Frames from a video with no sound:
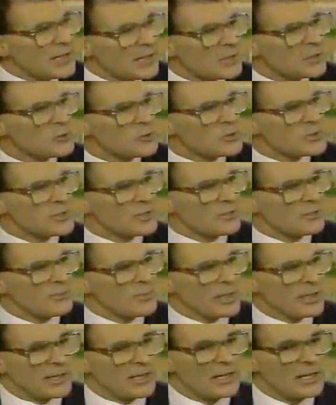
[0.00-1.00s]
And they interested
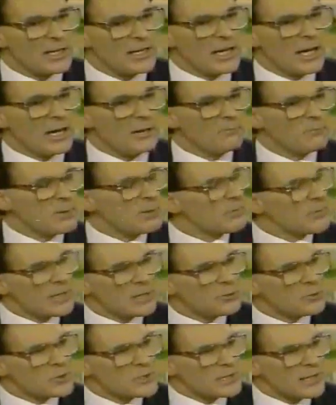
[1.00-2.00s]
me. And
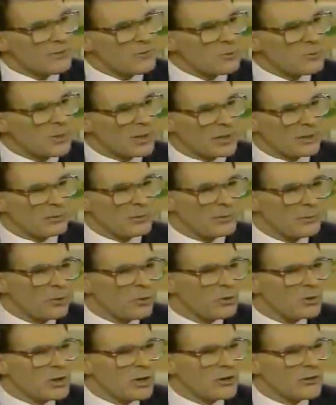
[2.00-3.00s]
they interest everybody. We've
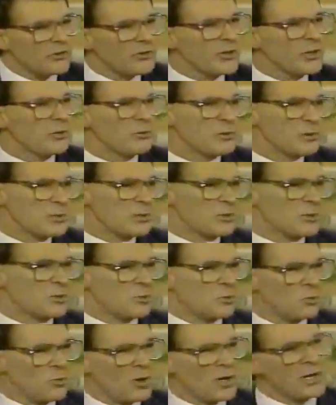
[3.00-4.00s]
all got theories as
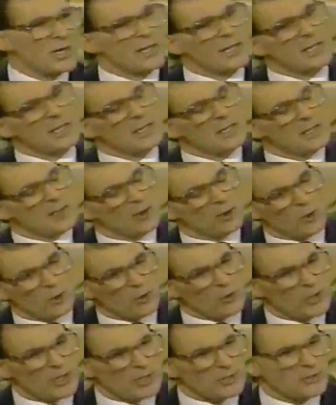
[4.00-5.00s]
to why
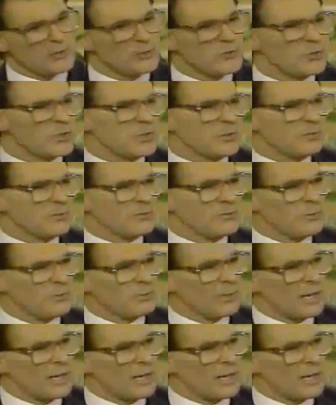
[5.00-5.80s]
Orientals are different